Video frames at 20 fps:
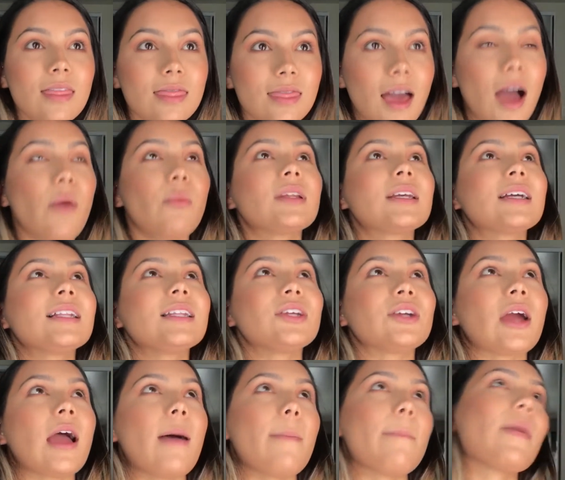That would
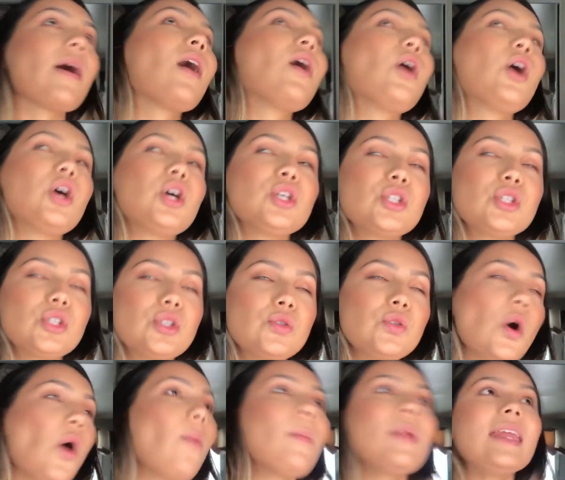clear up
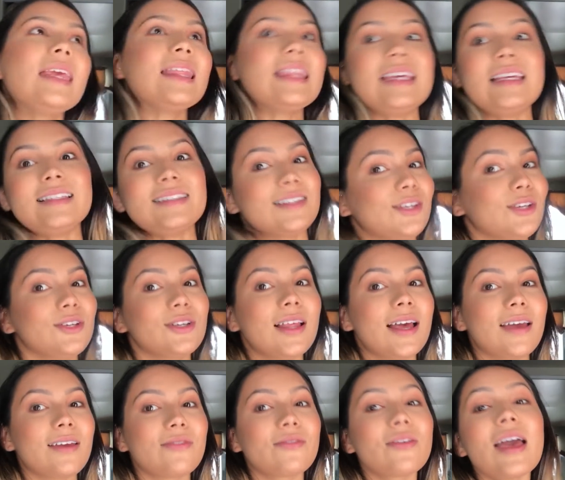so many things in your
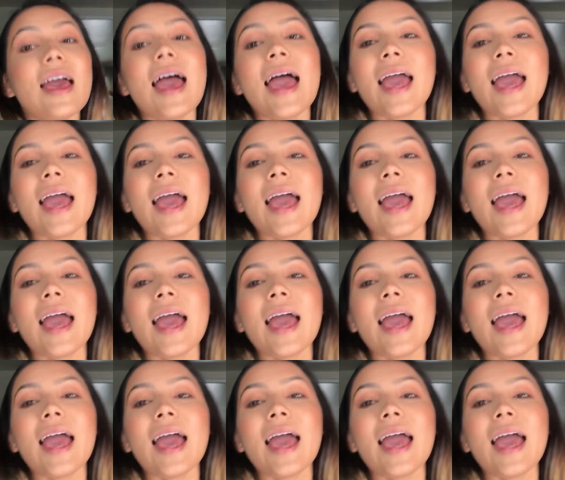life.